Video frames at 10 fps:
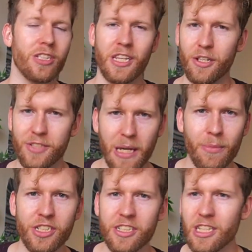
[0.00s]
Did they use
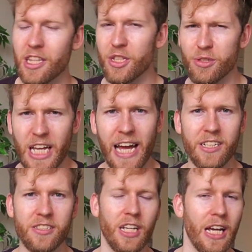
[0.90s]
images? Did they use
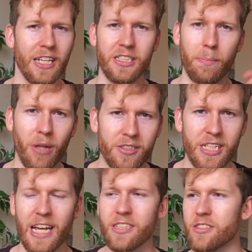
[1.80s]
text? Is it blood
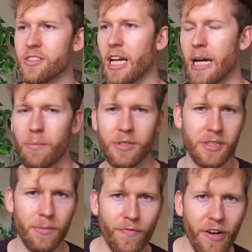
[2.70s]
tests?
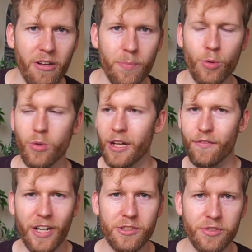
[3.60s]
Is it variable like
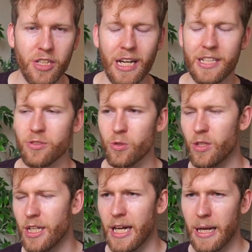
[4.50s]
vital signs,
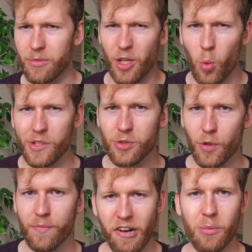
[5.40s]
or you know, what
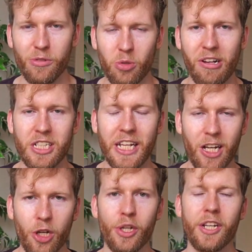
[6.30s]
sort of variables were actually
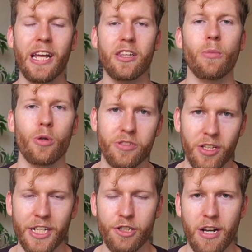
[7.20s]
included in the models
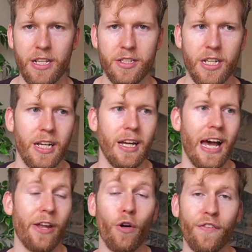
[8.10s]
that they trained?
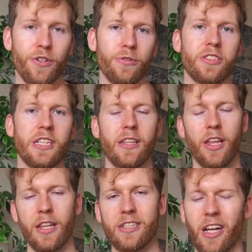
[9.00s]
And often you'll see
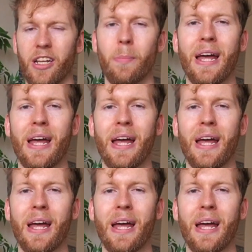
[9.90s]
that there's like an